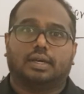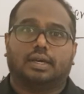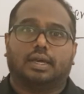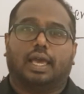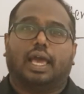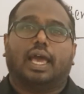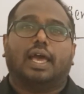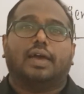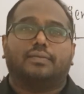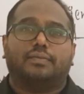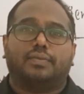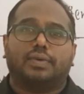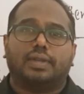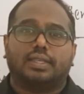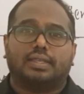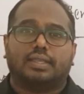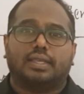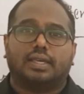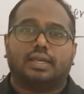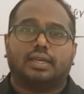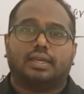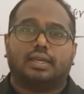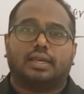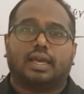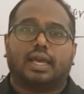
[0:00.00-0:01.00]

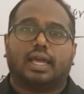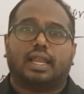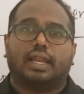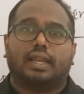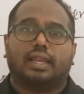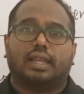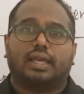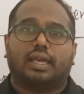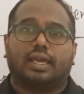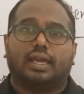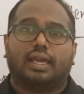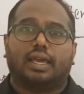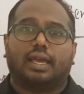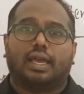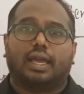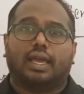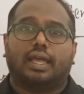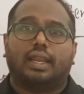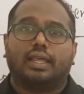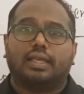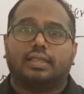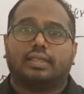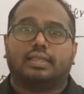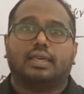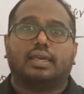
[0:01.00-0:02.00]
Everything and
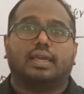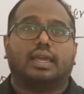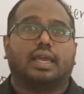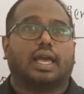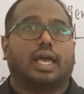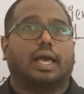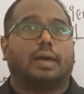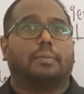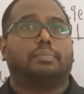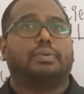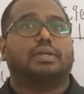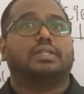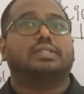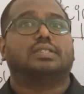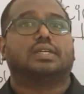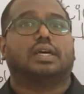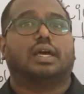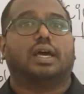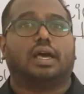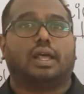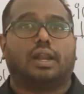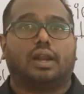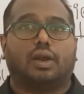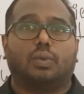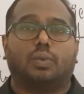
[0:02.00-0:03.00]
anything happens
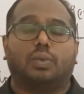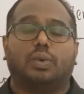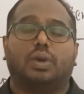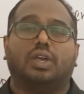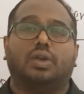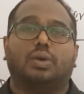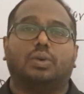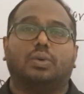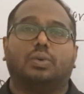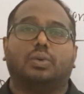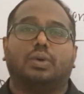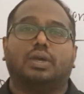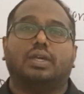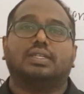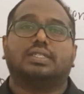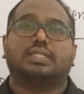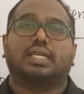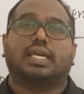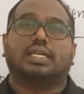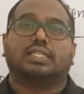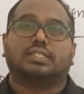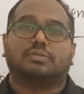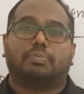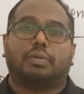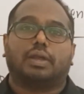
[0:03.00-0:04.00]
around you is
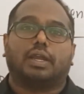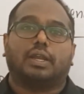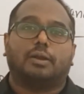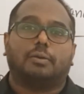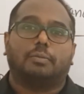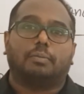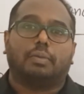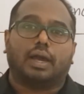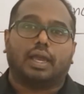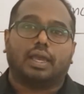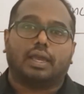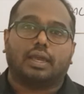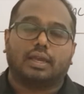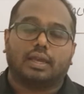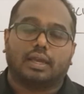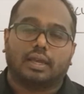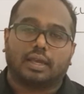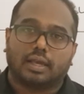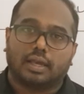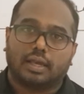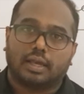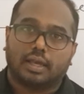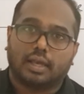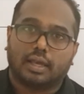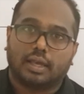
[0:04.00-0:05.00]
explained by
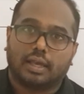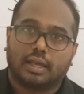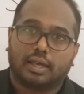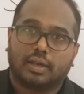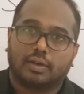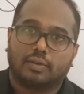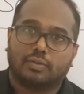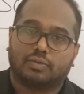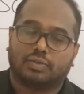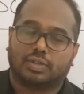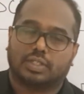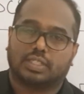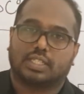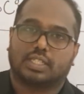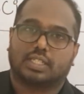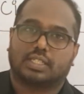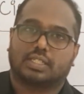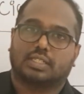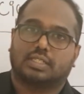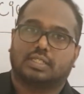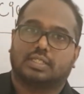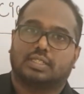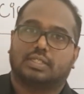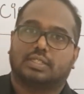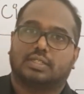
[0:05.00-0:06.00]

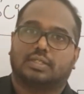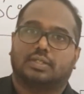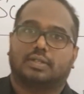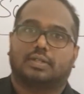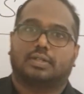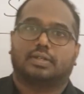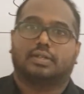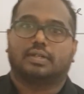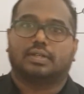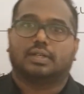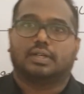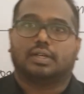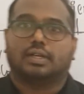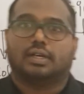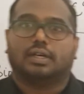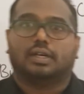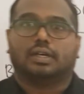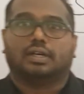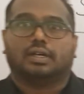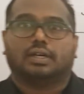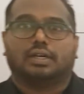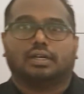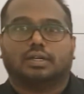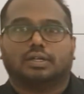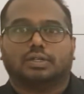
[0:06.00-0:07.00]
physics.
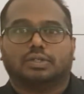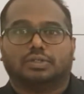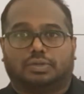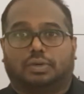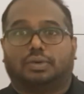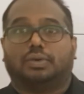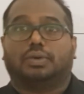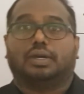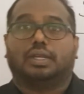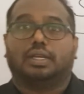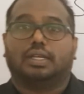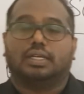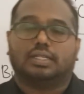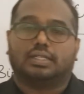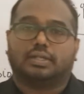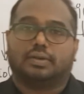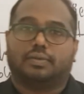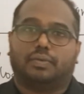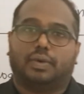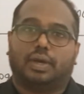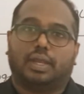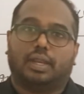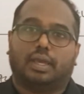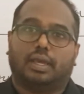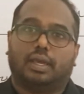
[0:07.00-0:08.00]
So, this is a
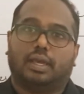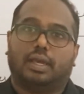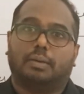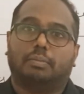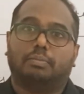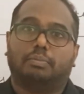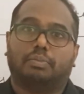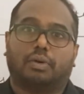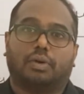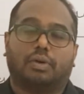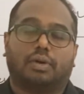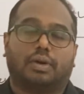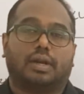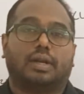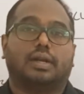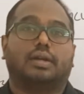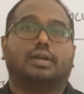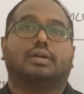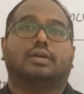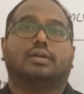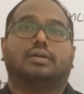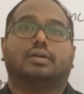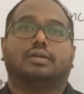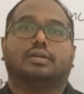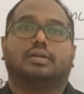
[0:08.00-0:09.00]
very important
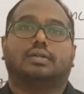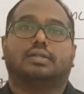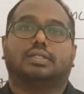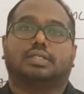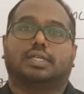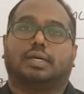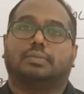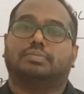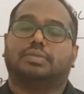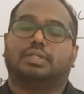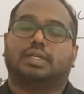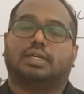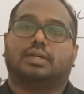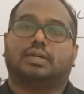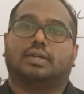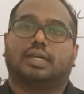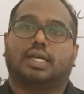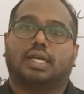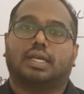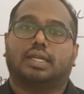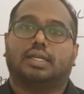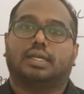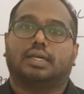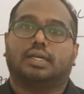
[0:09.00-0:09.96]
subject, right?